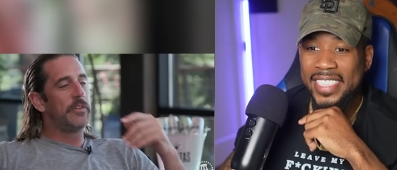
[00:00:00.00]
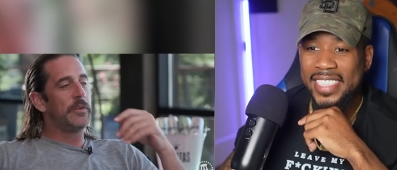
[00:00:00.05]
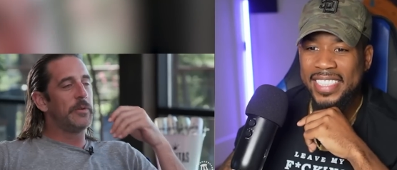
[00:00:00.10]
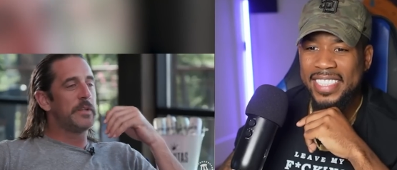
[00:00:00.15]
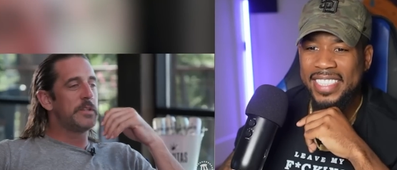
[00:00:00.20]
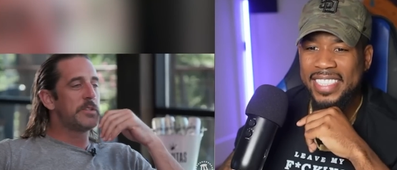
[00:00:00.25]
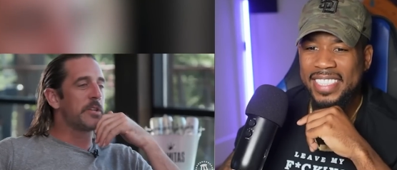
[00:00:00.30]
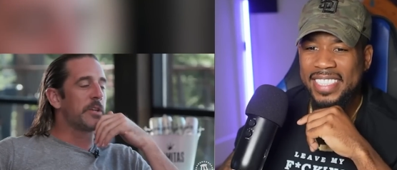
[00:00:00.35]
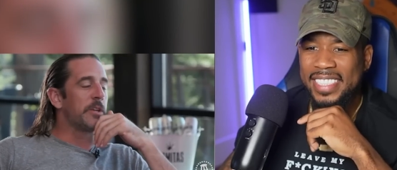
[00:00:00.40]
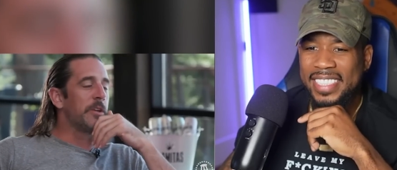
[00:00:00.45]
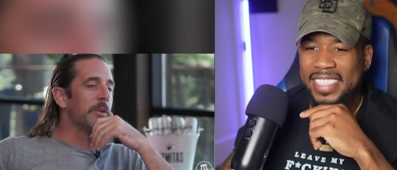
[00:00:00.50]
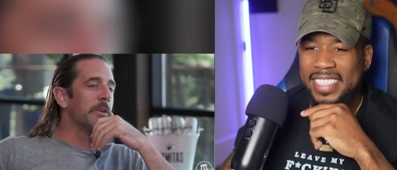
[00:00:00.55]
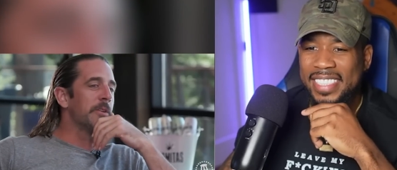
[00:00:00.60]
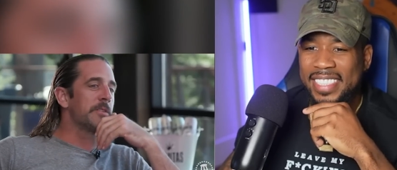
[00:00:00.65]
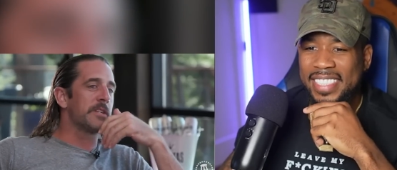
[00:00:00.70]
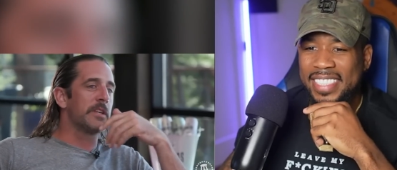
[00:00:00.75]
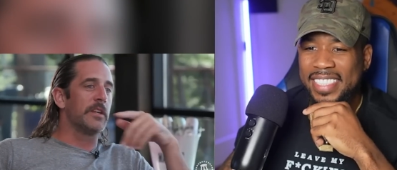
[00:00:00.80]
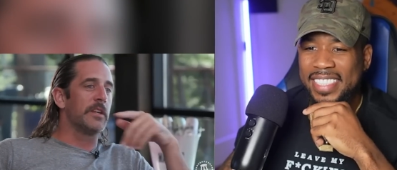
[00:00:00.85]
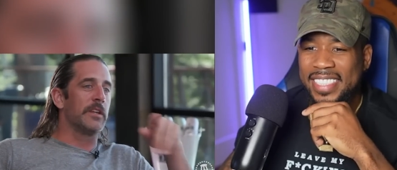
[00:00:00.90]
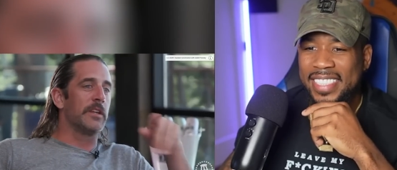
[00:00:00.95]
Speaker 1: Do you feel
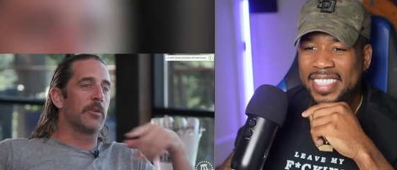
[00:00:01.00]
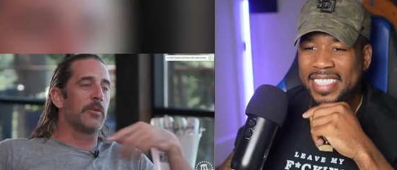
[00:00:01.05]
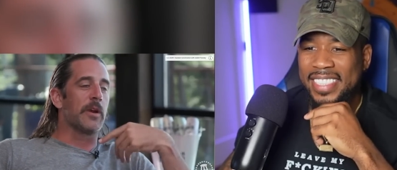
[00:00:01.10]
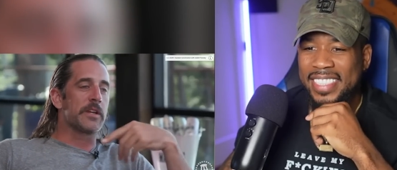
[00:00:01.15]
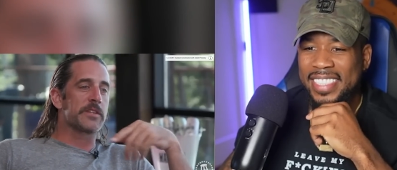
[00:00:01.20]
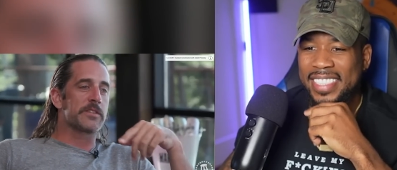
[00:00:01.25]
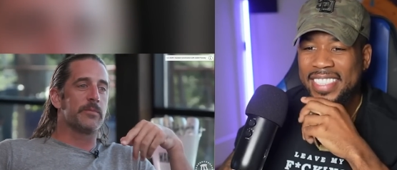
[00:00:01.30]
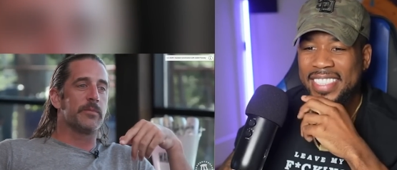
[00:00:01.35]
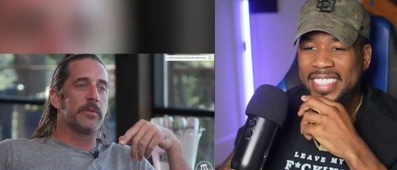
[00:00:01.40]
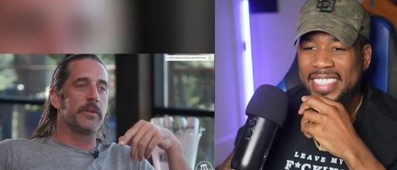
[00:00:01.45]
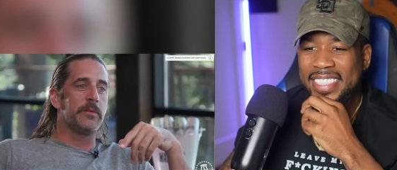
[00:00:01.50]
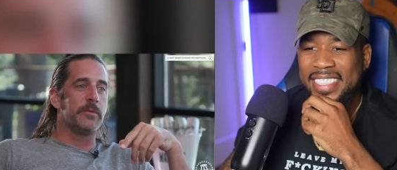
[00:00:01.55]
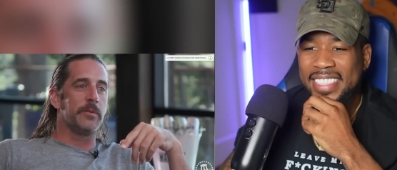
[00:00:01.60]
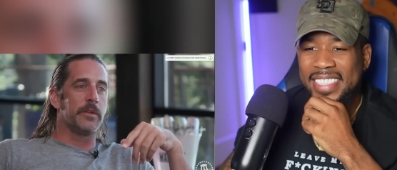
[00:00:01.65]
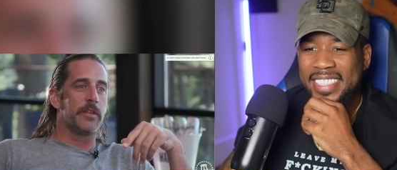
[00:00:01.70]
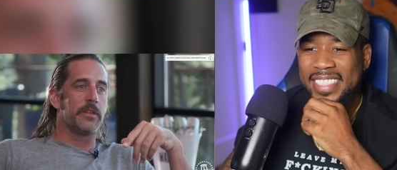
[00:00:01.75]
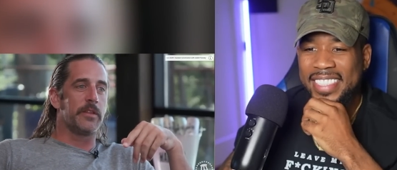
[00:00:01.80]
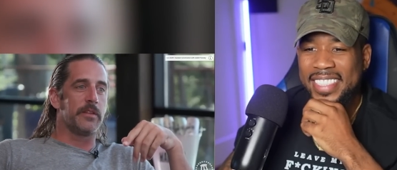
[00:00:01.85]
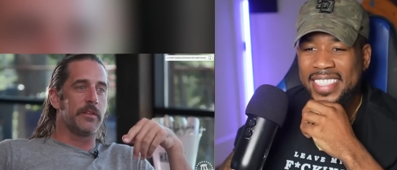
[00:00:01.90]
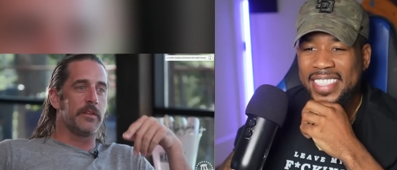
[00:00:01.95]
insecure sitting across from
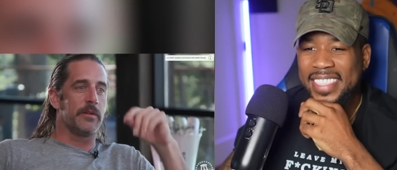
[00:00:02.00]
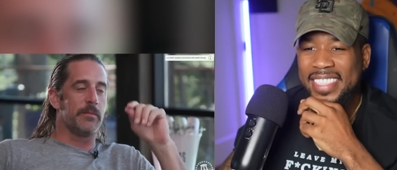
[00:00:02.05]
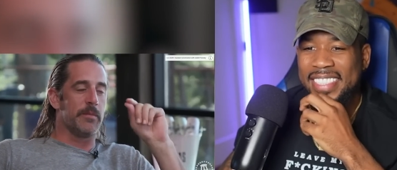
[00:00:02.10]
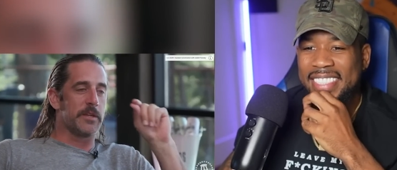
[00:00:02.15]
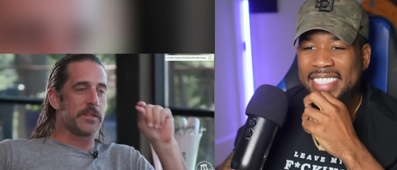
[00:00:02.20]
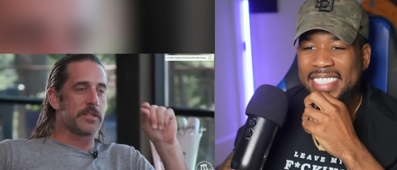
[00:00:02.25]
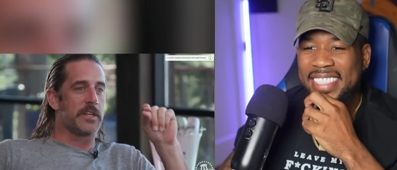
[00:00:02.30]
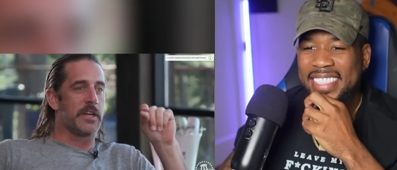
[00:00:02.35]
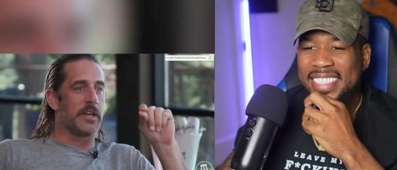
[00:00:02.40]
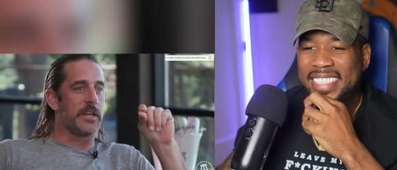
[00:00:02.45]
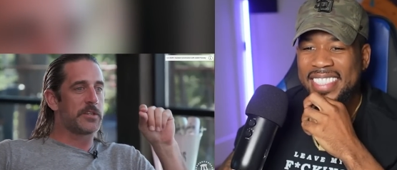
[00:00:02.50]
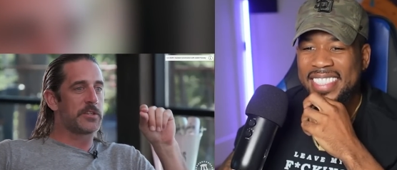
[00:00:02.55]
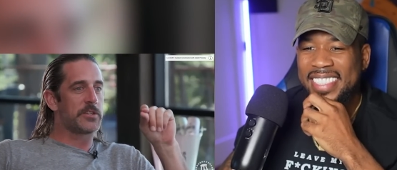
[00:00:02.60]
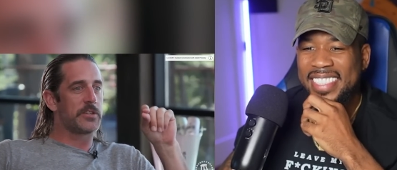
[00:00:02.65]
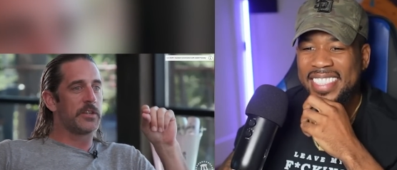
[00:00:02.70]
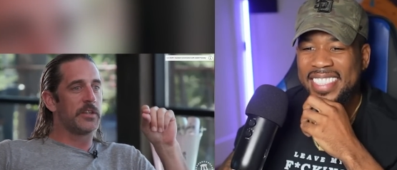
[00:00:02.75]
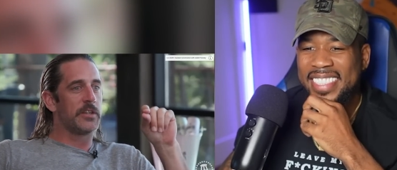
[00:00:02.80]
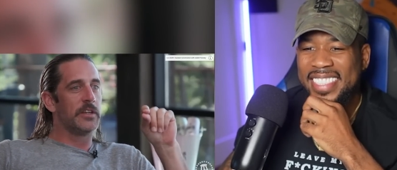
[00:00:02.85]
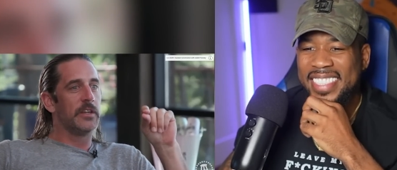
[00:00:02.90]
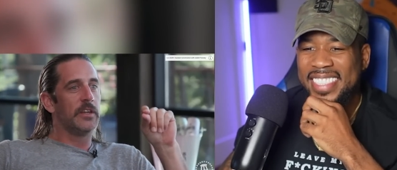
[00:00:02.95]
me with a
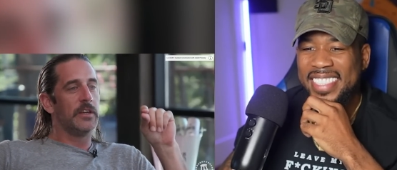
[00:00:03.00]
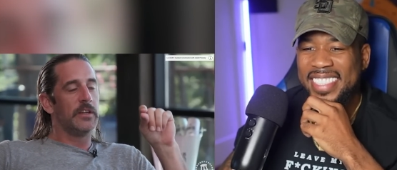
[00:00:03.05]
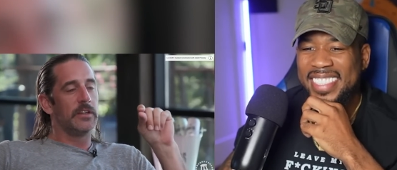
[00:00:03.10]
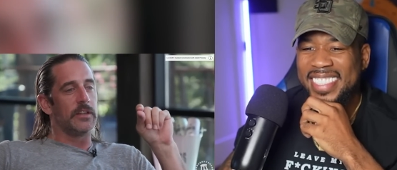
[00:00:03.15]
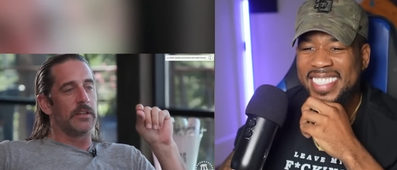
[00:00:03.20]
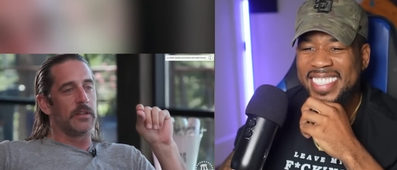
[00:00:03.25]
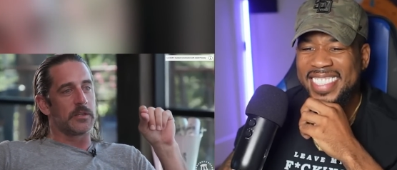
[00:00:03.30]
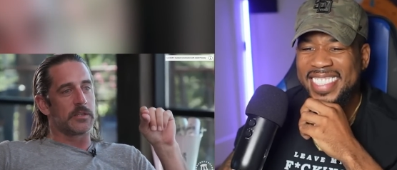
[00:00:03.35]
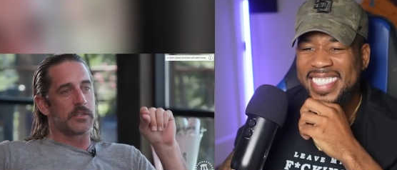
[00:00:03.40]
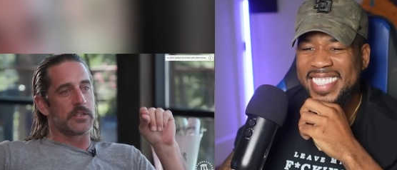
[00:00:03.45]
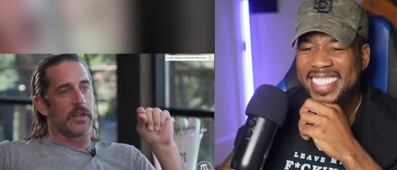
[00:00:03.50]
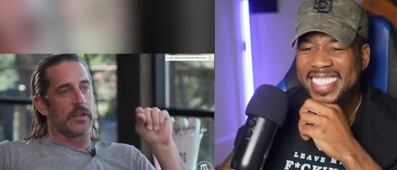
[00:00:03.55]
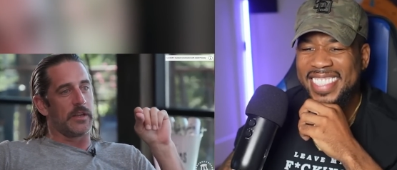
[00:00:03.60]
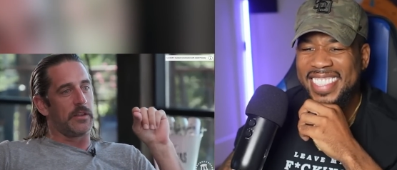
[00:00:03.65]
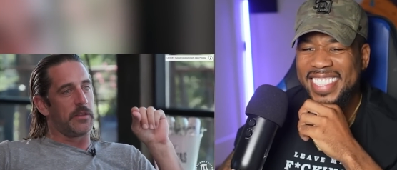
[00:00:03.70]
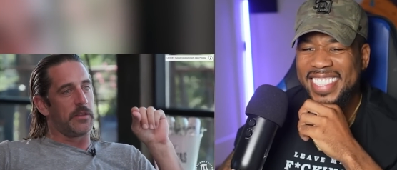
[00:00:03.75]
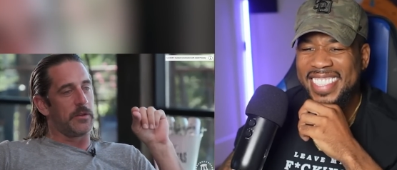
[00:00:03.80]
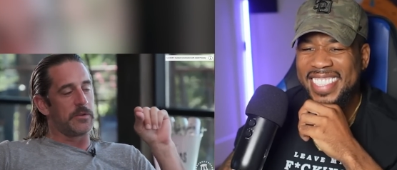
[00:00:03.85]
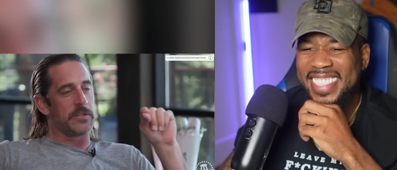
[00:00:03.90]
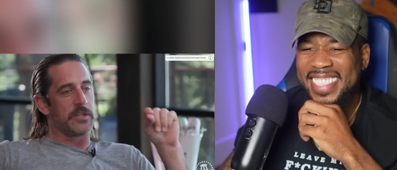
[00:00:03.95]
mustache that
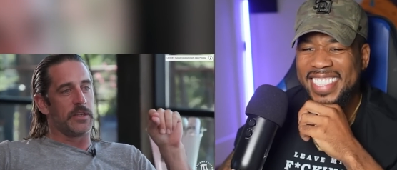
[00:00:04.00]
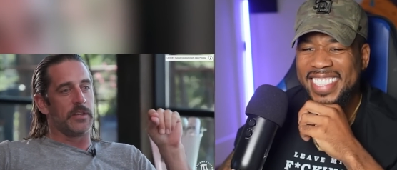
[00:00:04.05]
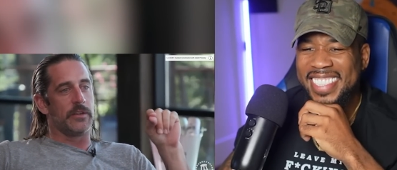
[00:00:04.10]
looks like a